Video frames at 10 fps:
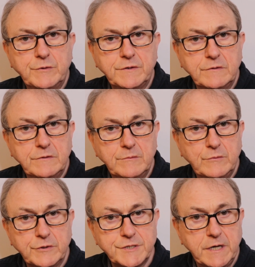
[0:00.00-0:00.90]
with the
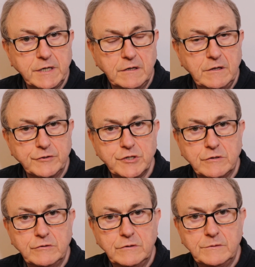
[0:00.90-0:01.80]
more
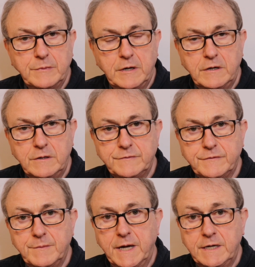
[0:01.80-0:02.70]
psychological
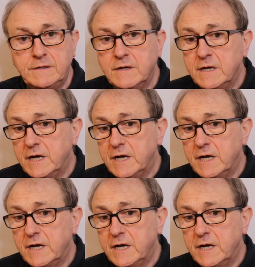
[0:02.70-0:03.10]
domain.